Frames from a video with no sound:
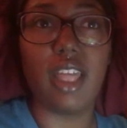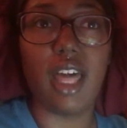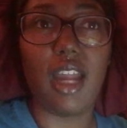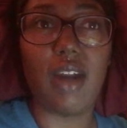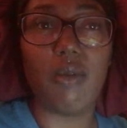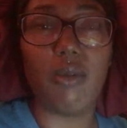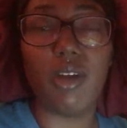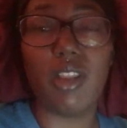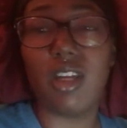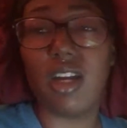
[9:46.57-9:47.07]

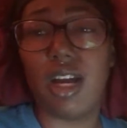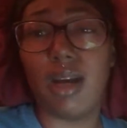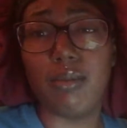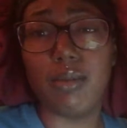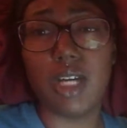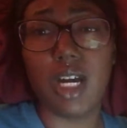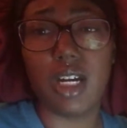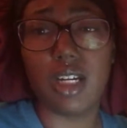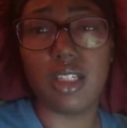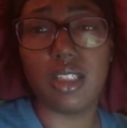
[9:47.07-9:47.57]
Like whether
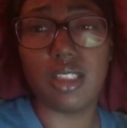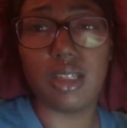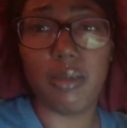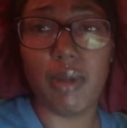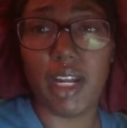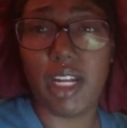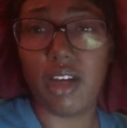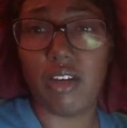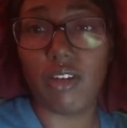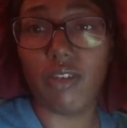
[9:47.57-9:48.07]
I'm talking to
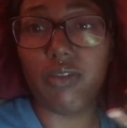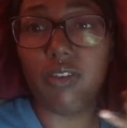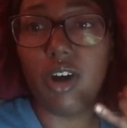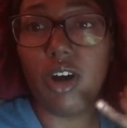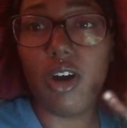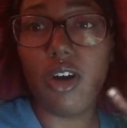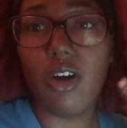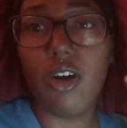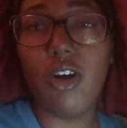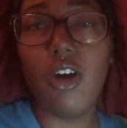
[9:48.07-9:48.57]
somebody on the
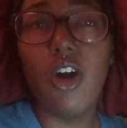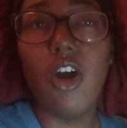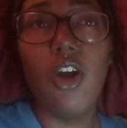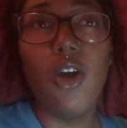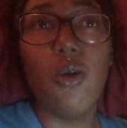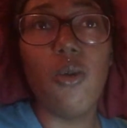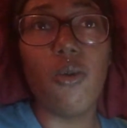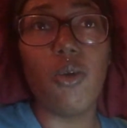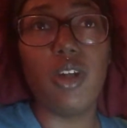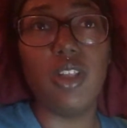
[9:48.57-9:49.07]
phone
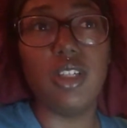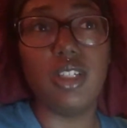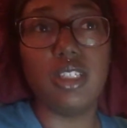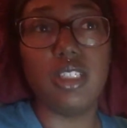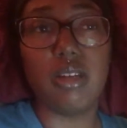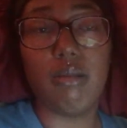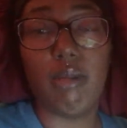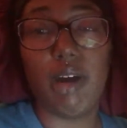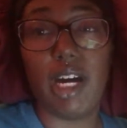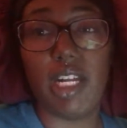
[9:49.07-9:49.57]
whether
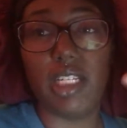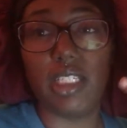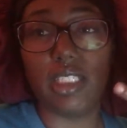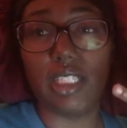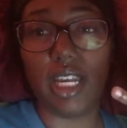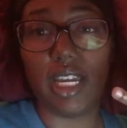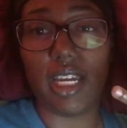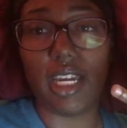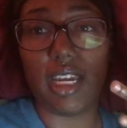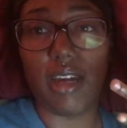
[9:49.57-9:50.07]
somebody's
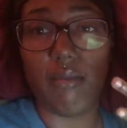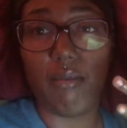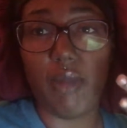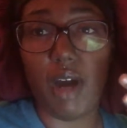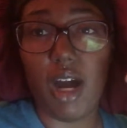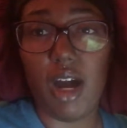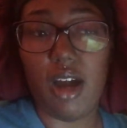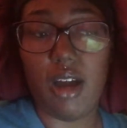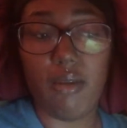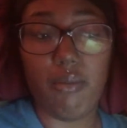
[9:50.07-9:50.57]
like in
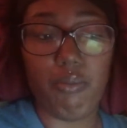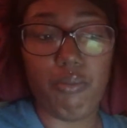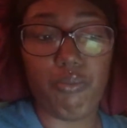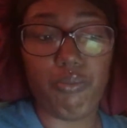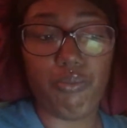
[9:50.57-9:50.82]
my